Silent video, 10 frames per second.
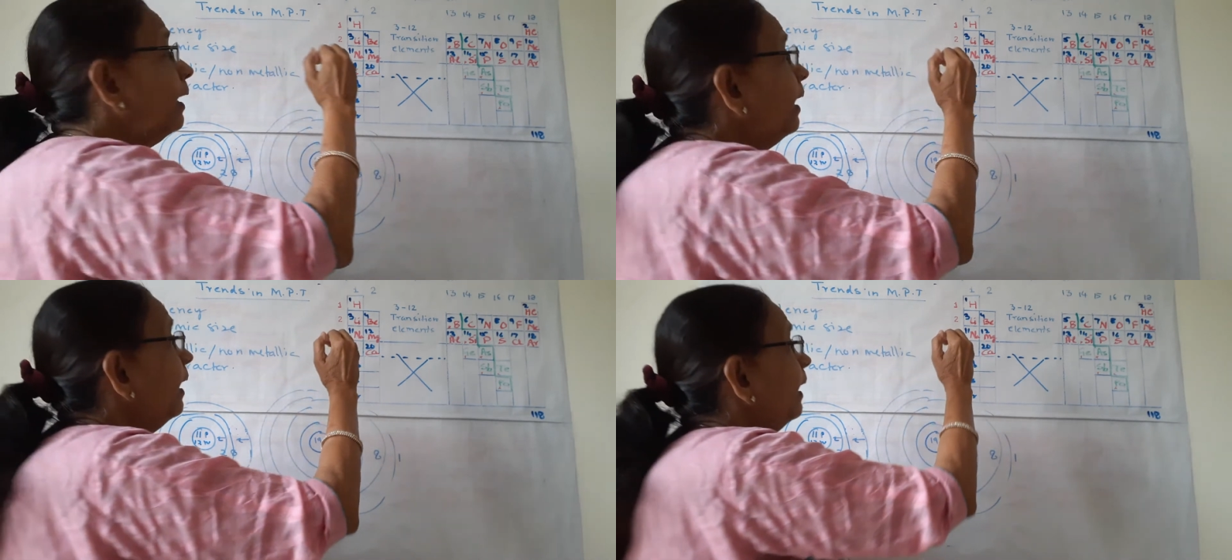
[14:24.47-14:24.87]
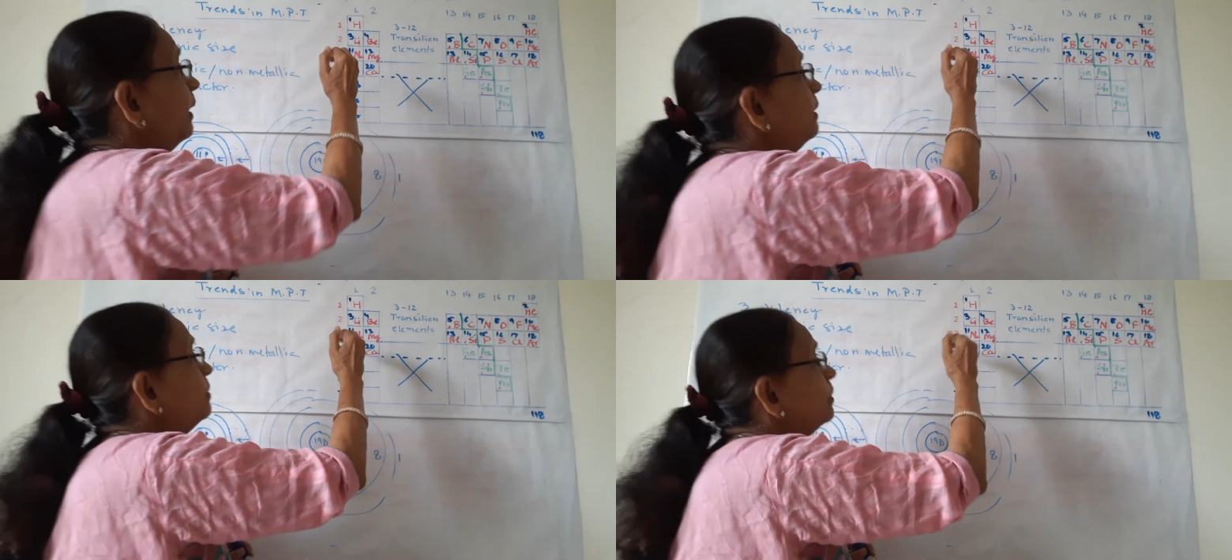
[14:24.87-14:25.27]

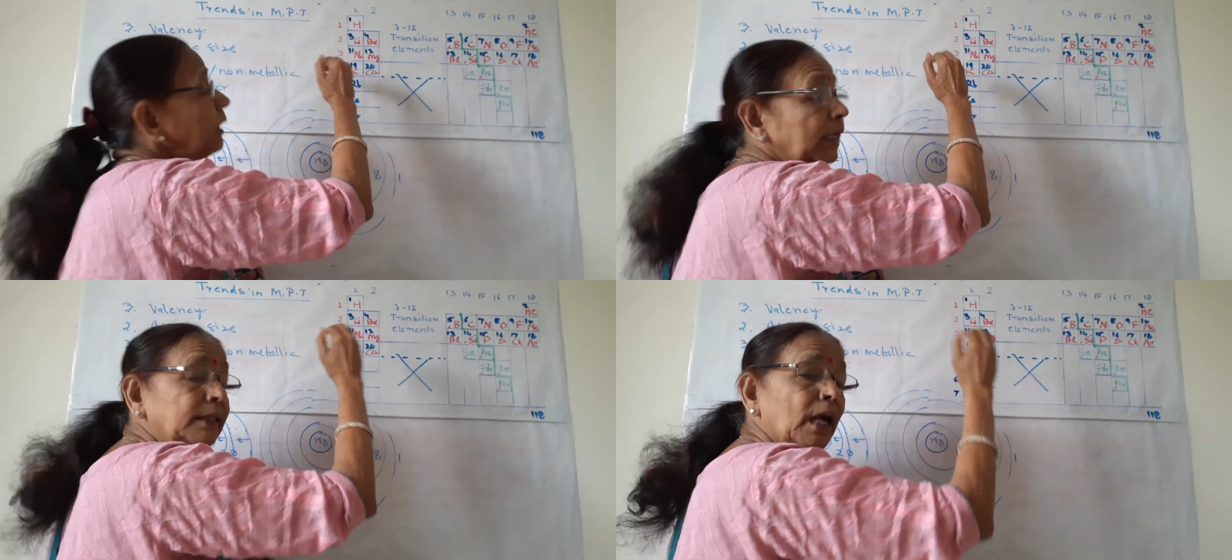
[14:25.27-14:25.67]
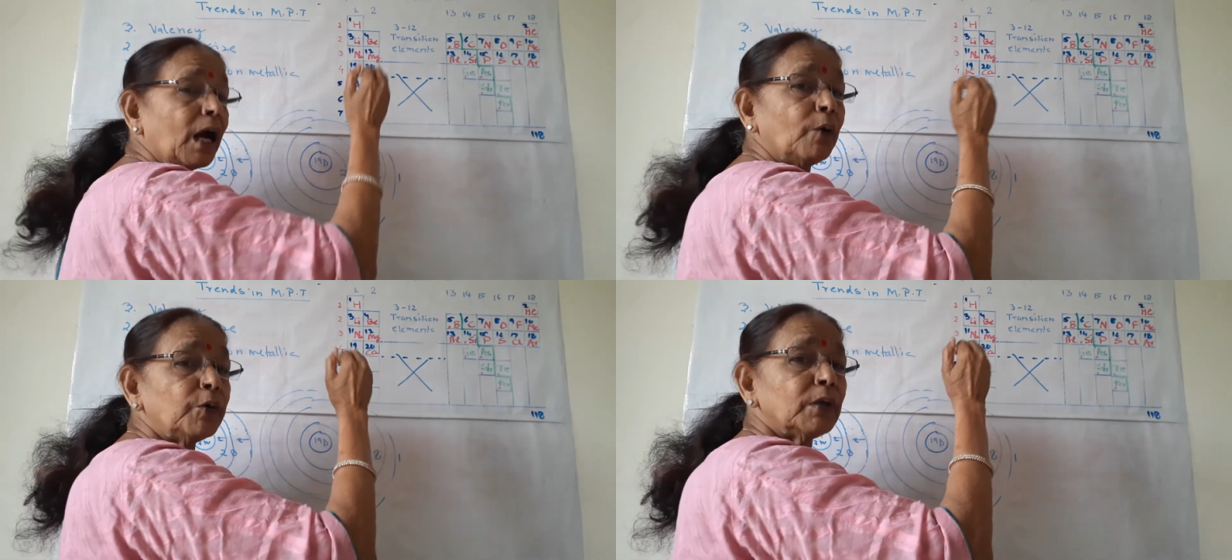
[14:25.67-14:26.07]
and in the
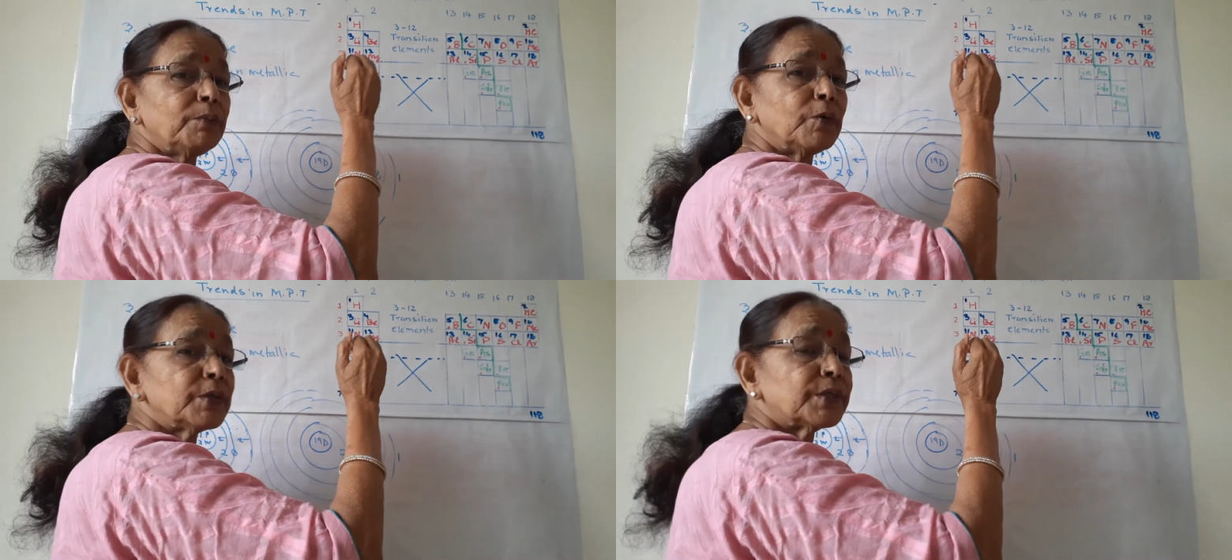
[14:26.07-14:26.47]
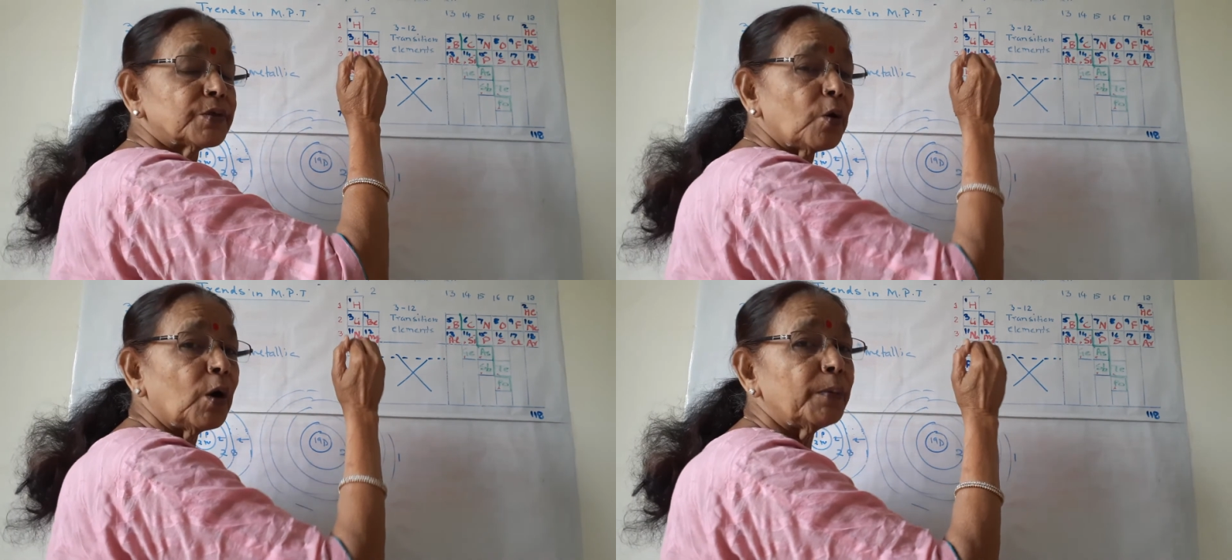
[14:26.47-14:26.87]
outermost
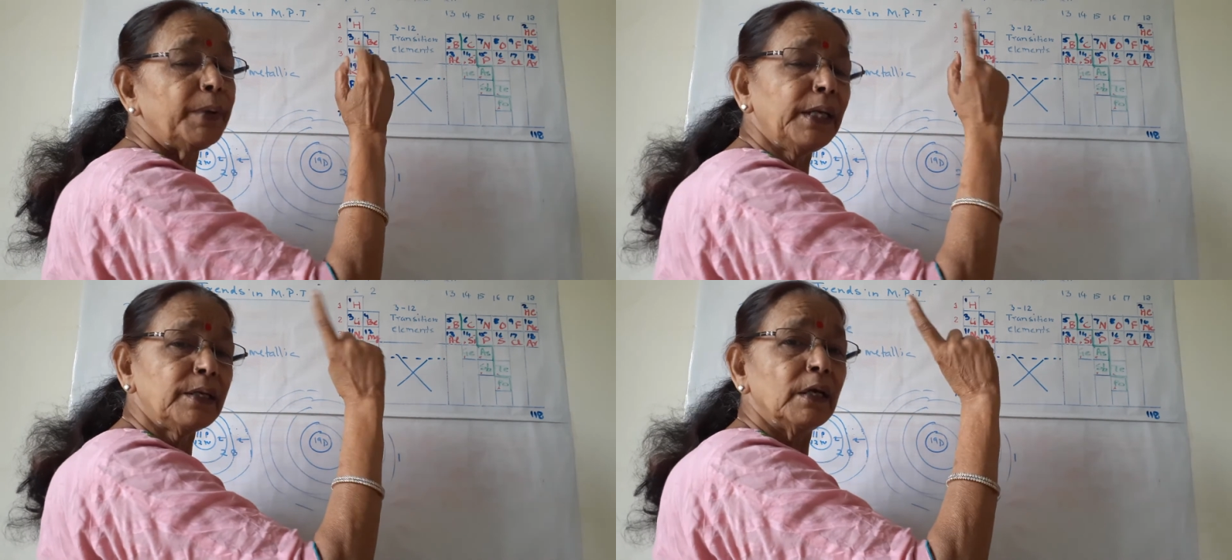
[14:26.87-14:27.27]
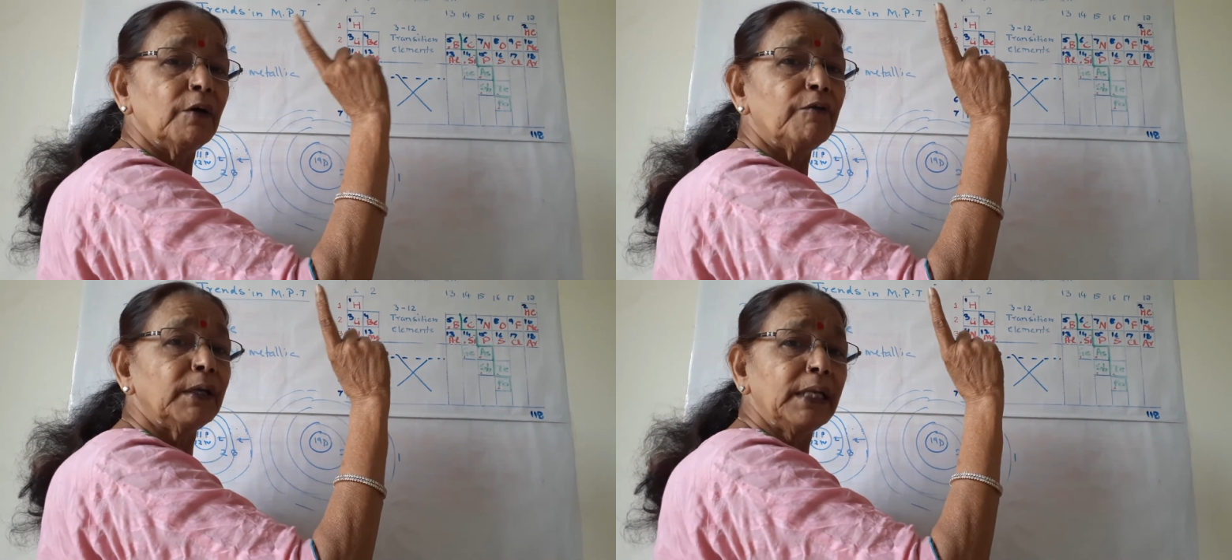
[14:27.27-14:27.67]
orbit,
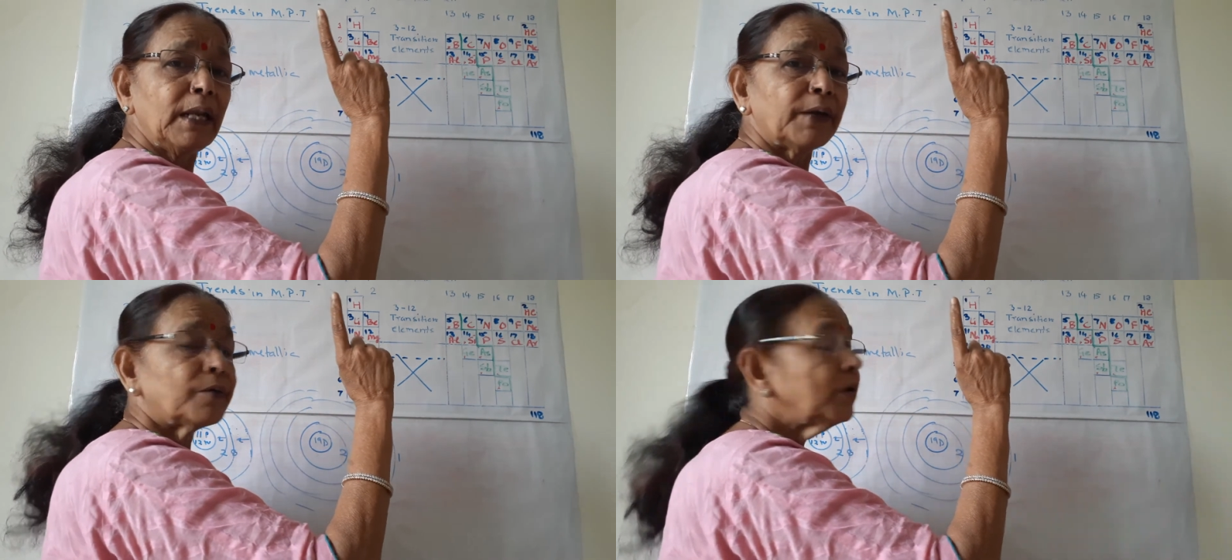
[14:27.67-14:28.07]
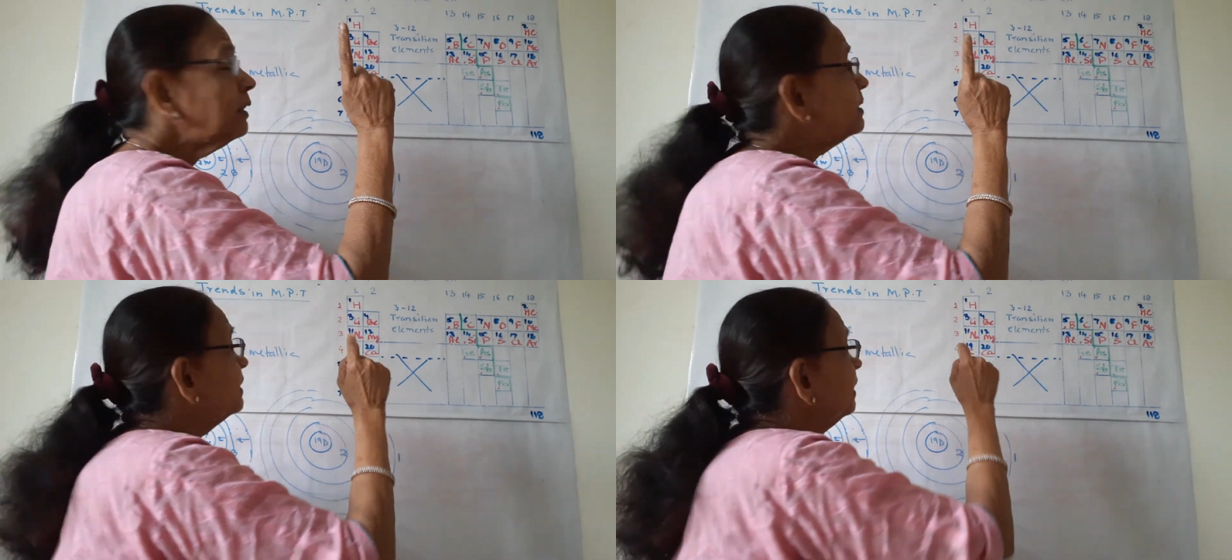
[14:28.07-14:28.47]
1 electron
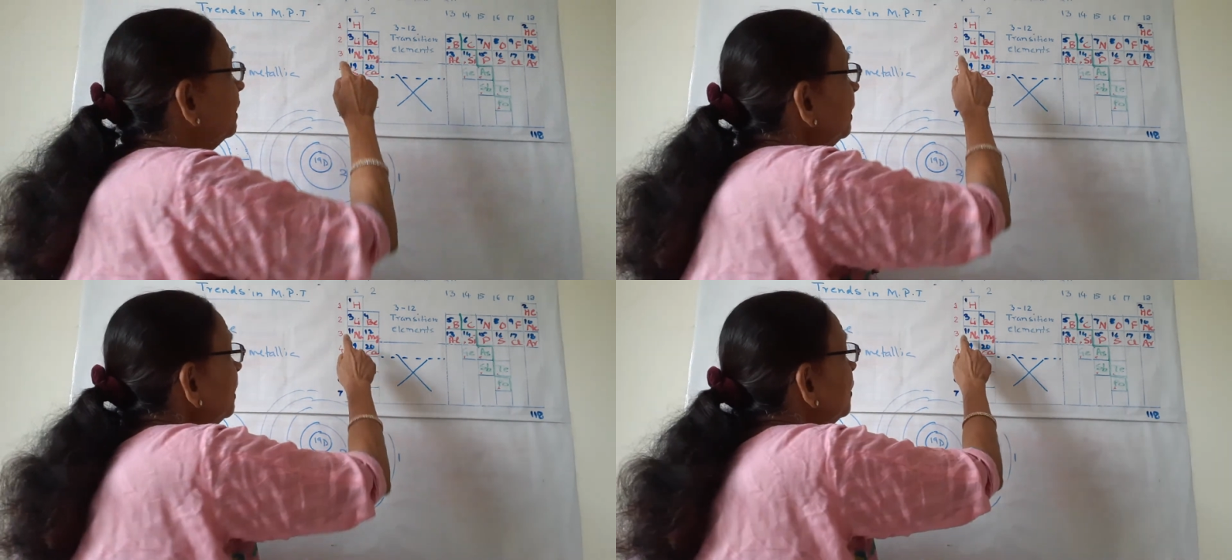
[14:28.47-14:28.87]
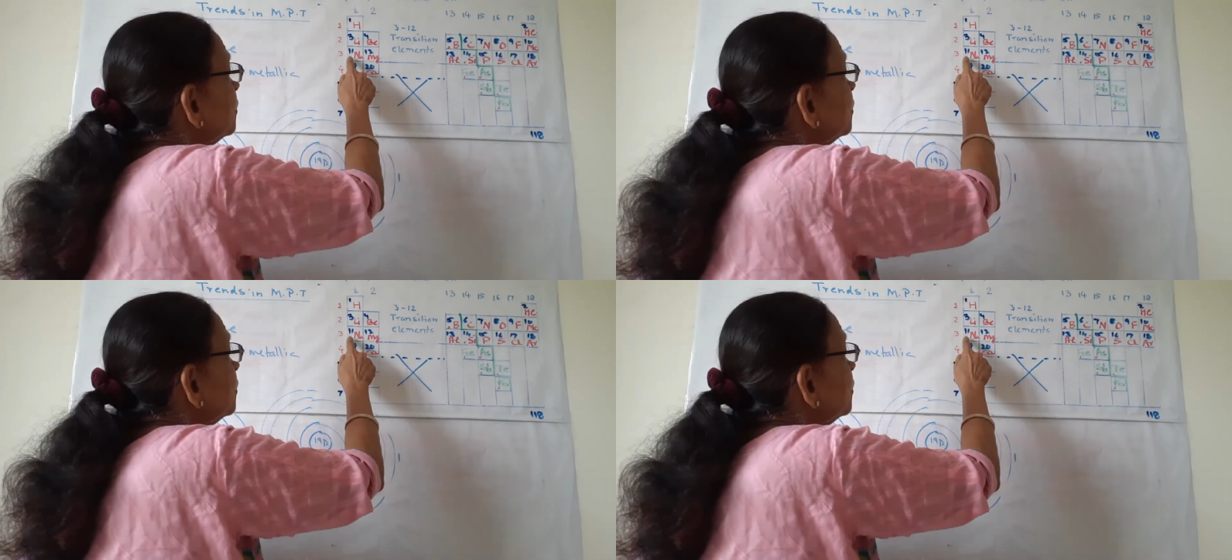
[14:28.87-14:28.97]
is there.